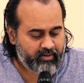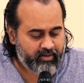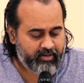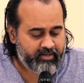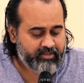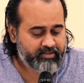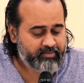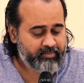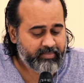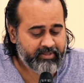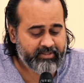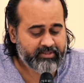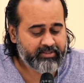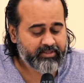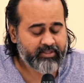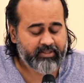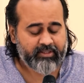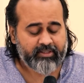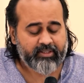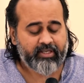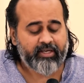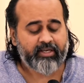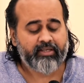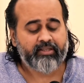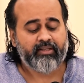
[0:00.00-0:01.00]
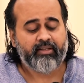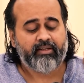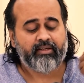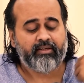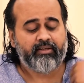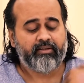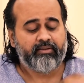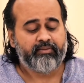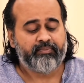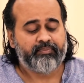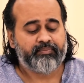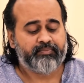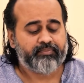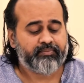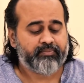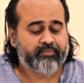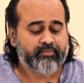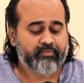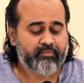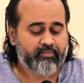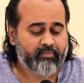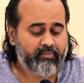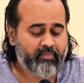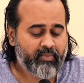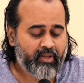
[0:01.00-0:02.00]
it is mentioned that the
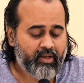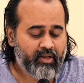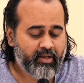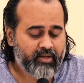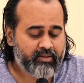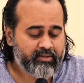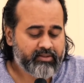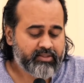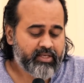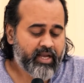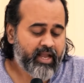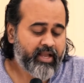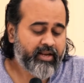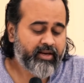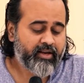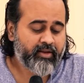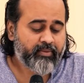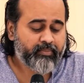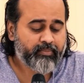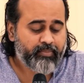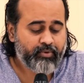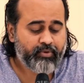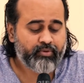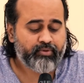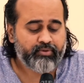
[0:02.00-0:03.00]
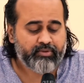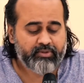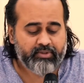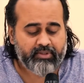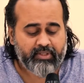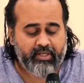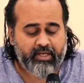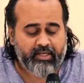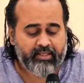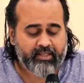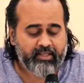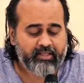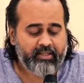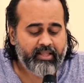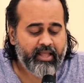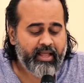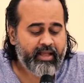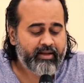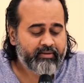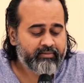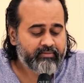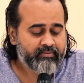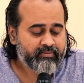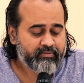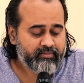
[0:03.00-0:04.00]
shining Purush, the
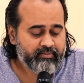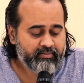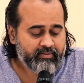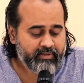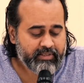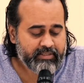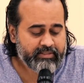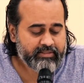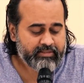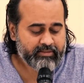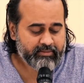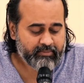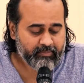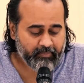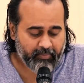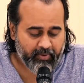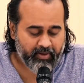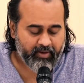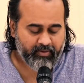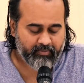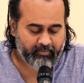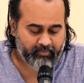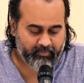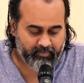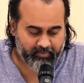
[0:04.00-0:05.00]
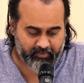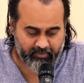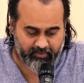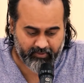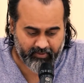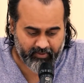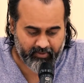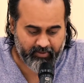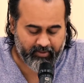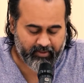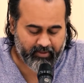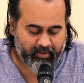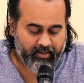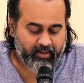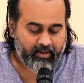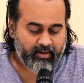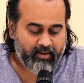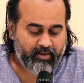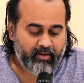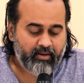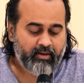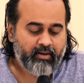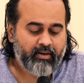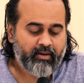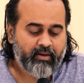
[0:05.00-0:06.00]
Adhidev, is Brahma.
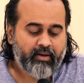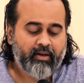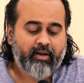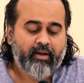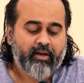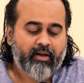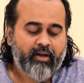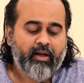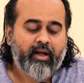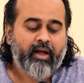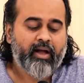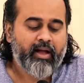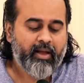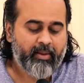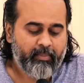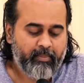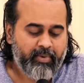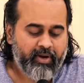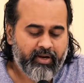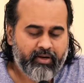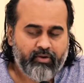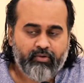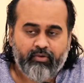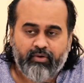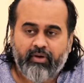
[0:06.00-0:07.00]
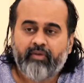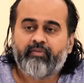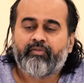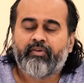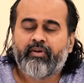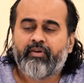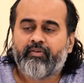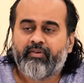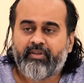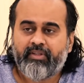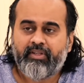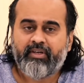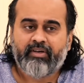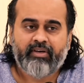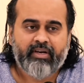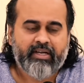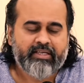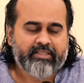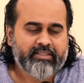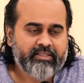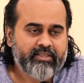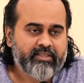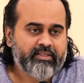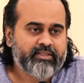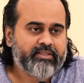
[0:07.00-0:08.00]
I beg to differ with the
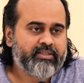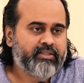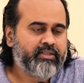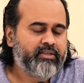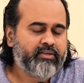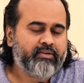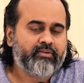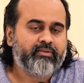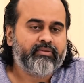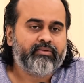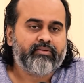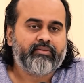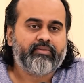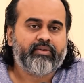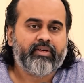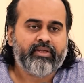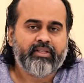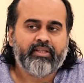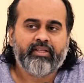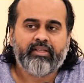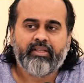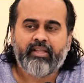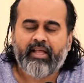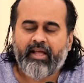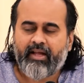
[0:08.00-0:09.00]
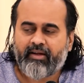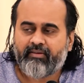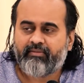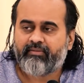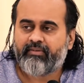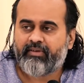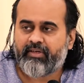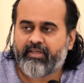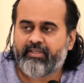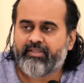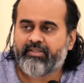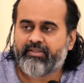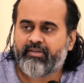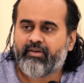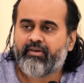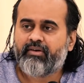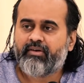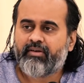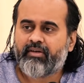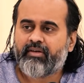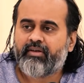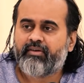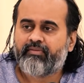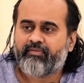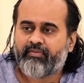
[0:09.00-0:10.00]
translation. No, Adhidev does
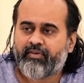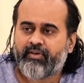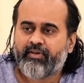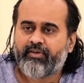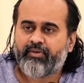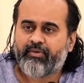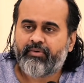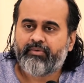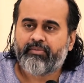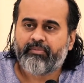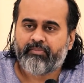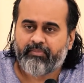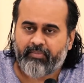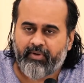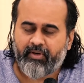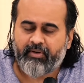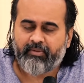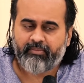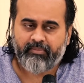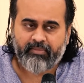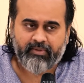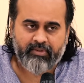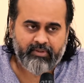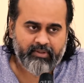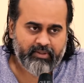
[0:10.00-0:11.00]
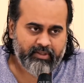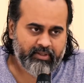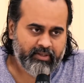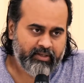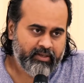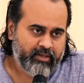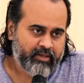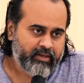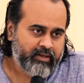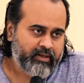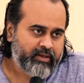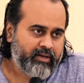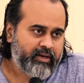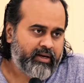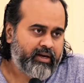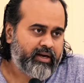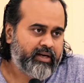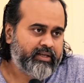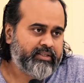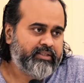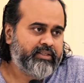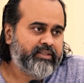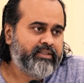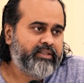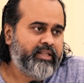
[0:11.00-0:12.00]
not refer to Brahma.
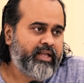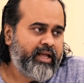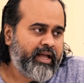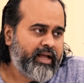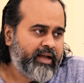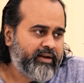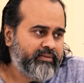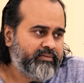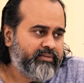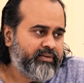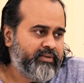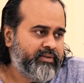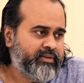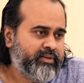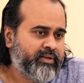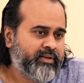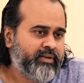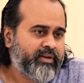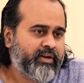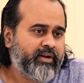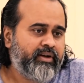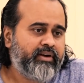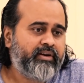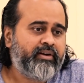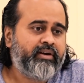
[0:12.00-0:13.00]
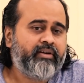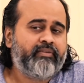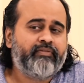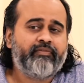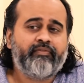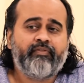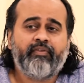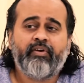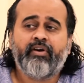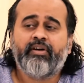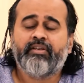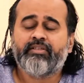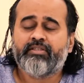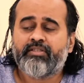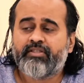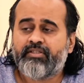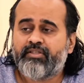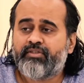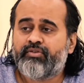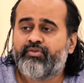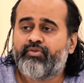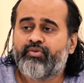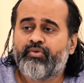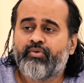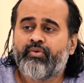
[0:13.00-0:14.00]
Adhidev refers
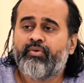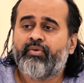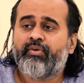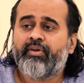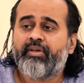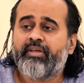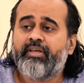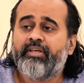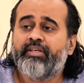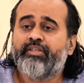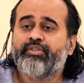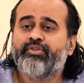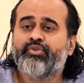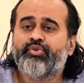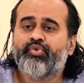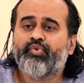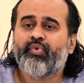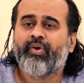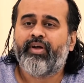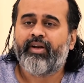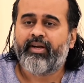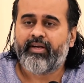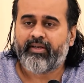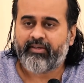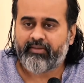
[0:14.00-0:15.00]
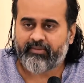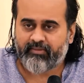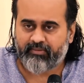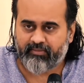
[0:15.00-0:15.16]
to Ishwara.